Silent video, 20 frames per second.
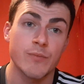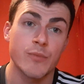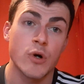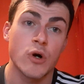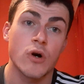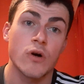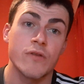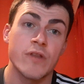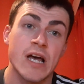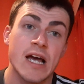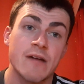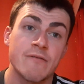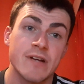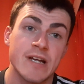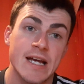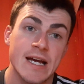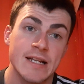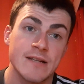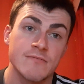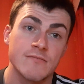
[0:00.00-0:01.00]
But there
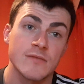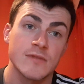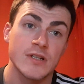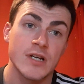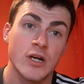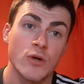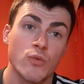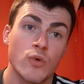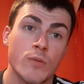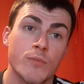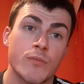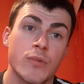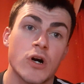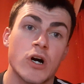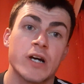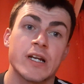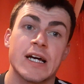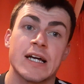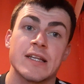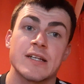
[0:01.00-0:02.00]
again, at one
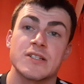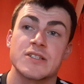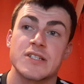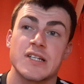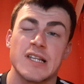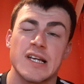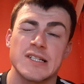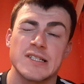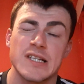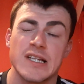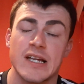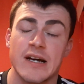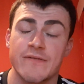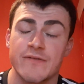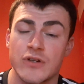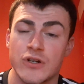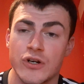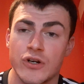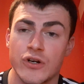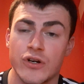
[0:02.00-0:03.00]
point, Alex Telles did
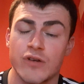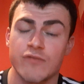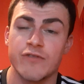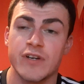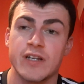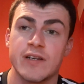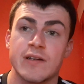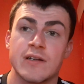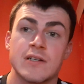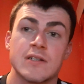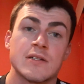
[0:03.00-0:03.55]
have COVID.